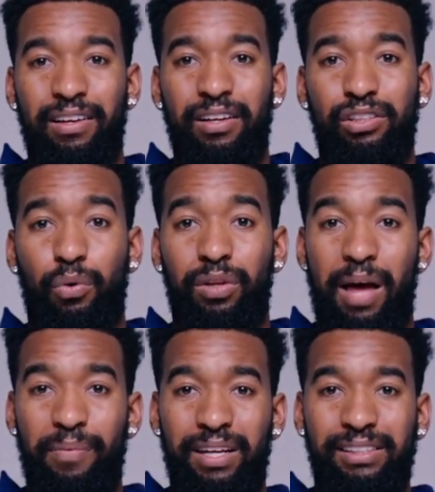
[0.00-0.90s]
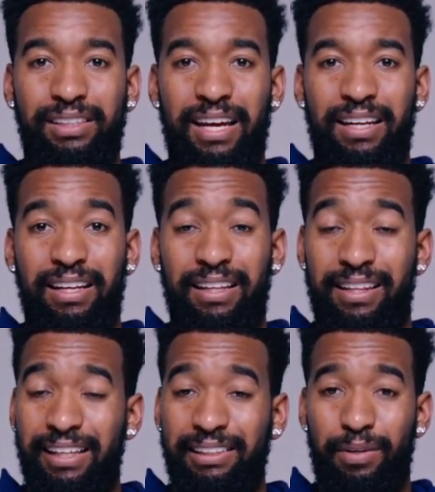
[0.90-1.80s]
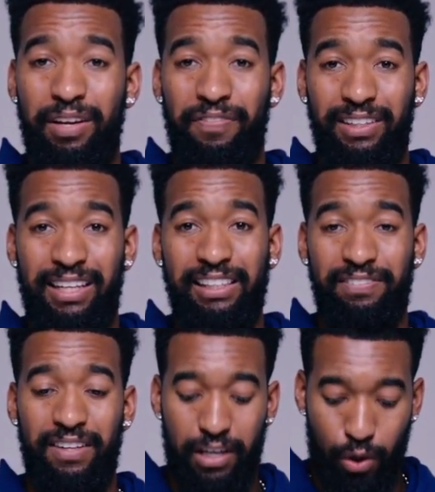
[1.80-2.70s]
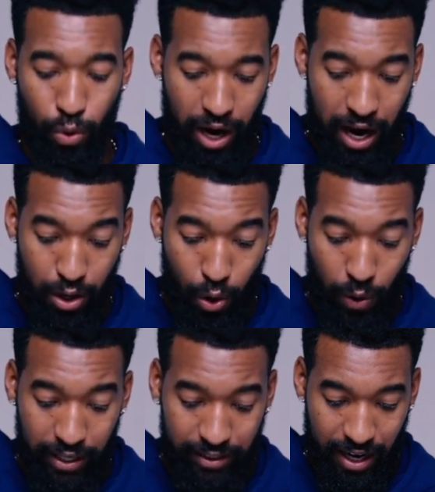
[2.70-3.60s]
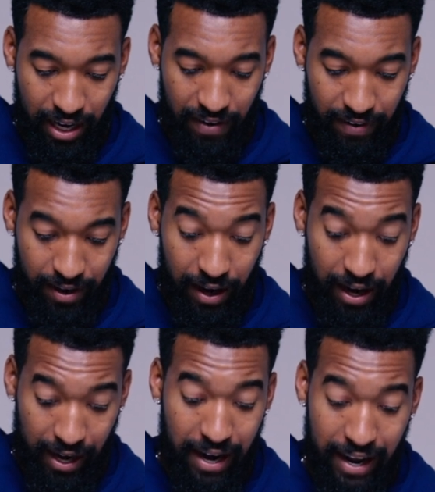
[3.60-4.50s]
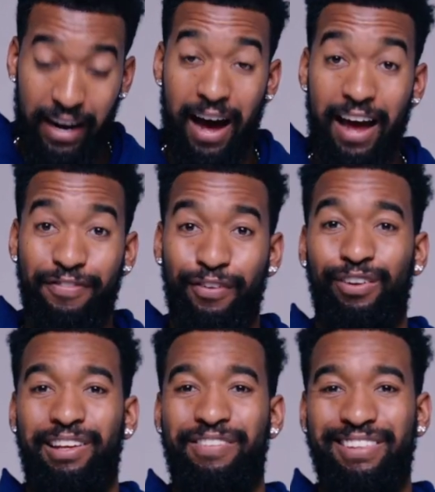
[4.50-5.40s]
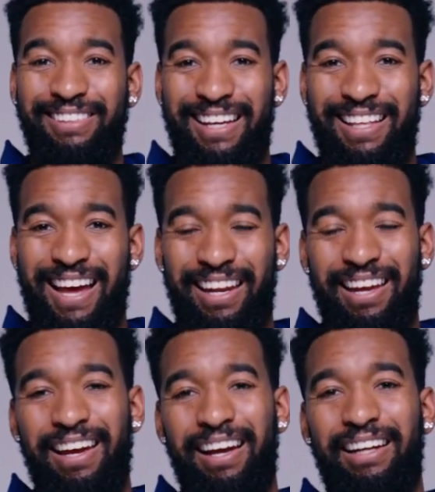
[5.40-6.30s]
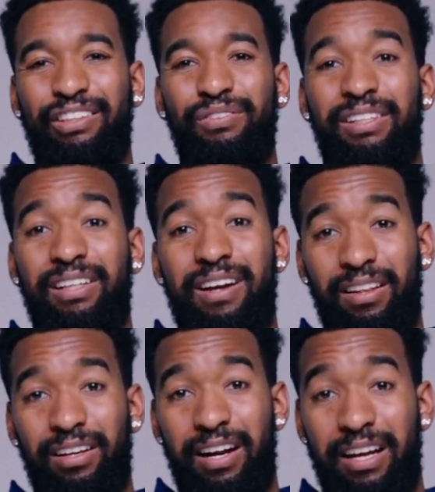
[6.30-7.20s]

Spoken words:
So with that being said, that's about it for today's video. I know it's kind of an eyeful, if you can say that, in terms of the color